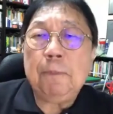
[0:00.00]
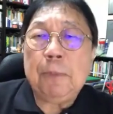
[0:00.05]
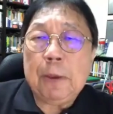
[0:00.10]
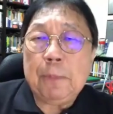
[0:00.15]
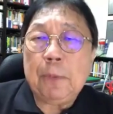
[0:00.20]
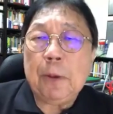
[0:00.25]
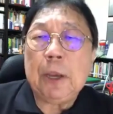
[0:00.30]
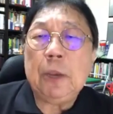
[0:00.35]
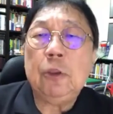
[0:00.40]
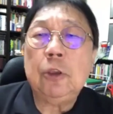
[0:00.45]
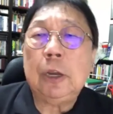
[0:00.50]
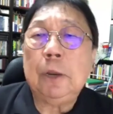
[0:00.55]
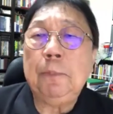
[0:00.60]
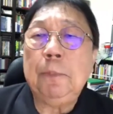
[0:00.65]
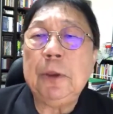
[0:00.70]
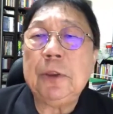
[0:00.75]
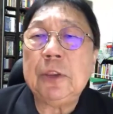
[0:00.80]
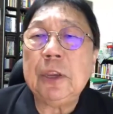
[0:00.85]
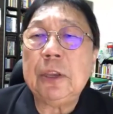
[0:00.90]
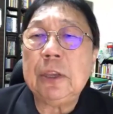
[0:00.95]
people into the
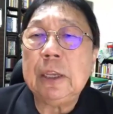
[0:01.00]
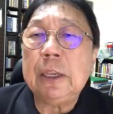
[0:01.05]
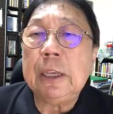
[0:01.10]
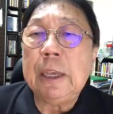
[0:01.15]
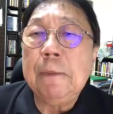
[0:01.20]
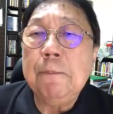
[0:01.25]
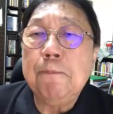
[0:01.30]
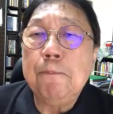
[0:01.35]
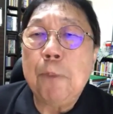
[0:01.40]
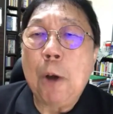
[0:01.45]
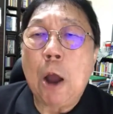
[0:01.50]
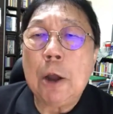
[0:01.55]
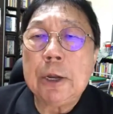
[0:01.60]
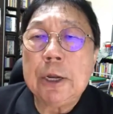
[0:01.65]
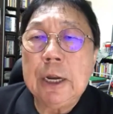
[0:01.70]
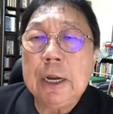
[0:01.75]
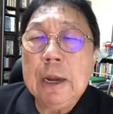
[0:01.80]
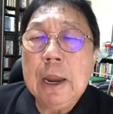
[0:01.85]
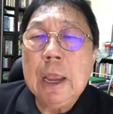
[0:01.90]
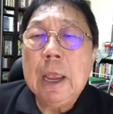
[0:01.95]
business is
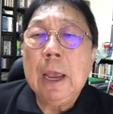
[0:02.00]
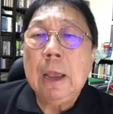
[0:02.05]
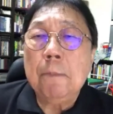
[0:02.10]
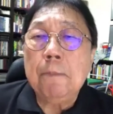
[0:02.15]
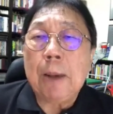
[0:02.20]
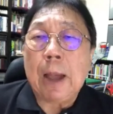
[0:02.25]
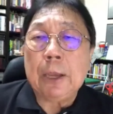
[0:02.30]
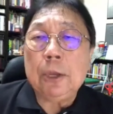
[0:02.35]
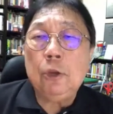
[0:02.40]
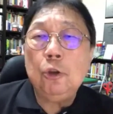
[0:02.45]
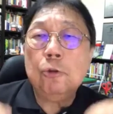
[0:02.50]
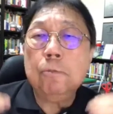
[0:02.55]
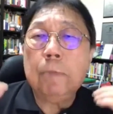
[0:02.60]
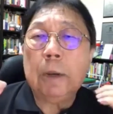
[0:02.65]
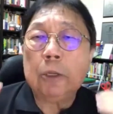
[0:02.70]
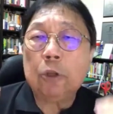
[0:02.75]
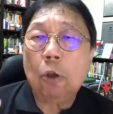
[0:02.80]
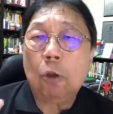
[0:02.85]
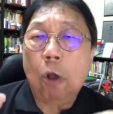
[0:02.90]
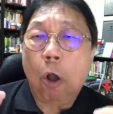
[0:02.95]
important, but you
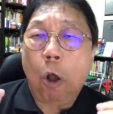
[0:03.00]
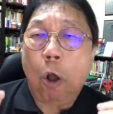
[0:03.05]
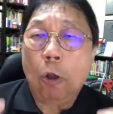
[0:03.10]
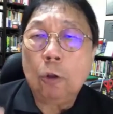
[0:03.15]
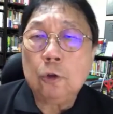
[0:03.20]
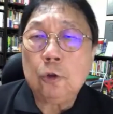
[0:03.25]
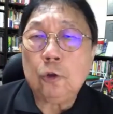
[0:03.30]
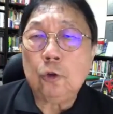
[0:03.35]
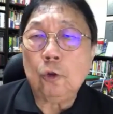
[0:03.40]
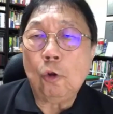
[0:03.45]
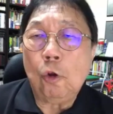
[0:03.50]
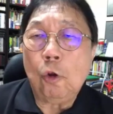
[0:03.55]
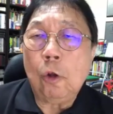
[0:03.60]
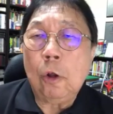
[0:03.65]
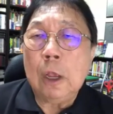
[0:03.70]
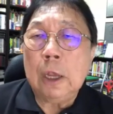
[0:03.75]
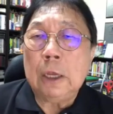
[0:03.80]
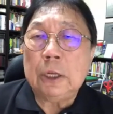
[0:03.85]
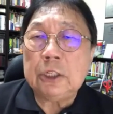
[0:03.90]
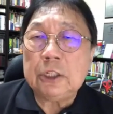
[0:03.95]
must
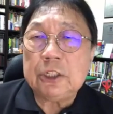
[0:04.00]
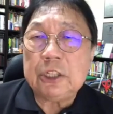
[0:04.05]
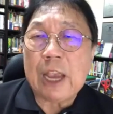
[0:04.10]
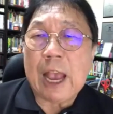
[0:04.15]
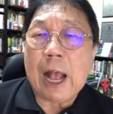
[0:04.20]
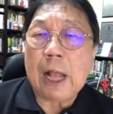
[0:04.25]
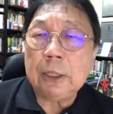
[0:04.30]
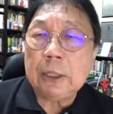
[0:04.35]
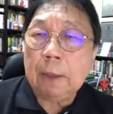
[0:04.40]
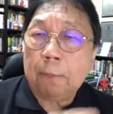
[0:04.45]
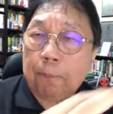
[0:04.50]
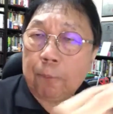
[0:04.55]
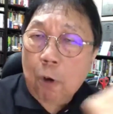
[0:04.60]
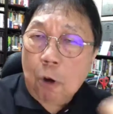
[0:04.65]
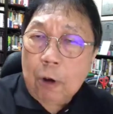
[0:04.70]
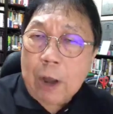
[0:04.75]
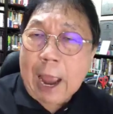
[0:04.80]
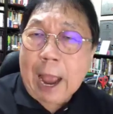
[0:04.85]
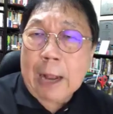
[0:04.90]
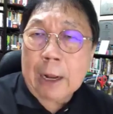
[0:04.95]
also sell the
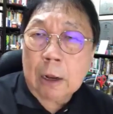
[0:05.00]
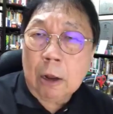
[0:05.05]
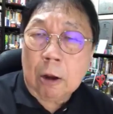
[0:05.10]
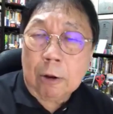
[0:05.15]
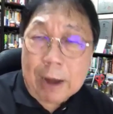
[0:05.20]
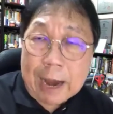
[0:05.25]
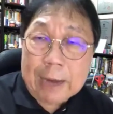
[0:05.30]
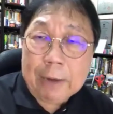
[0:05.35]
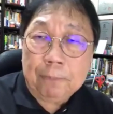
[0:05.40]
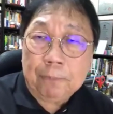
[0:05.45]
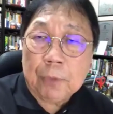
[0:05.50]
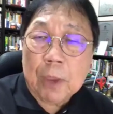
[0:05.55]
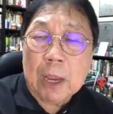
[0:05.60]
product. All right?